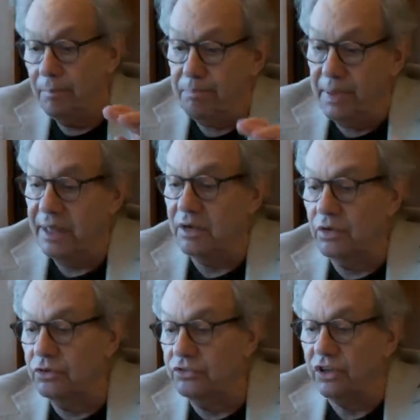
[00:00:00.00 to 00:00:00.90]
Big
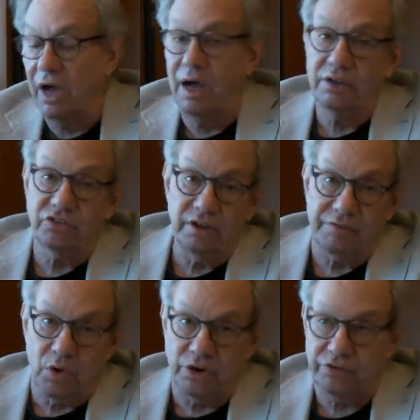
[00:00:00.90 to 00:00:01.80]
news,
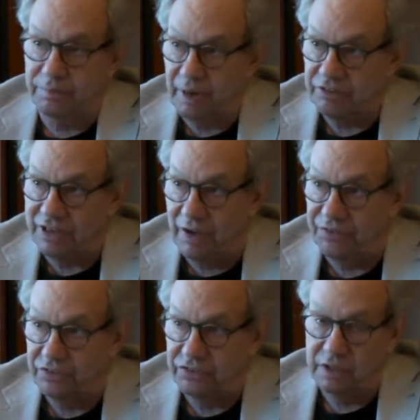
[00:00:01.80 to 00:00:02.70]
of course, for
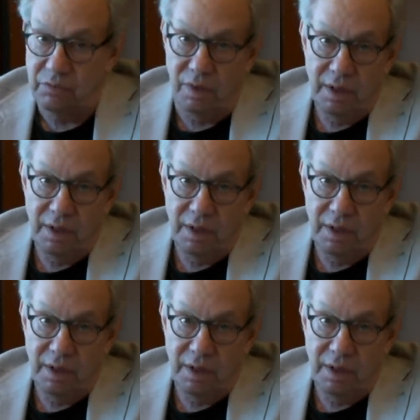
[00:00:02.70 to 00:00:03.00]
myself is that